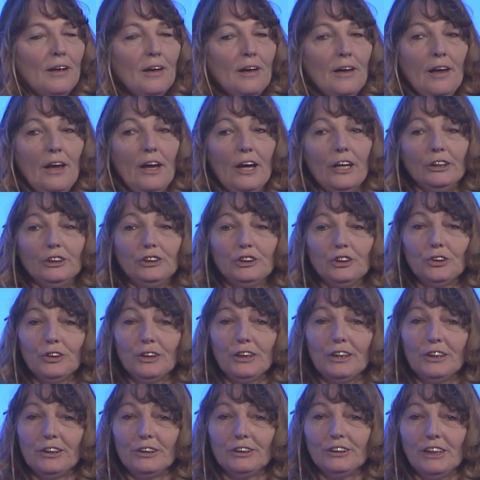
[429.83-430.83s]
enjoy
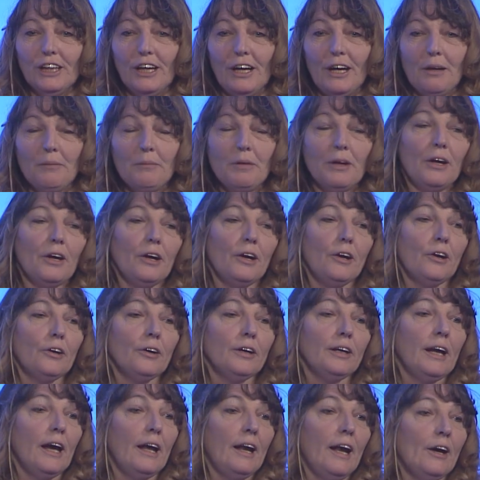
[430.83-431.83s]
your time here.
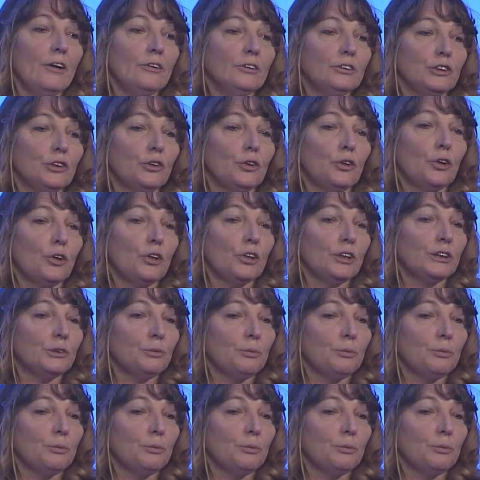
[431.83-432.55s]
Get outdoors.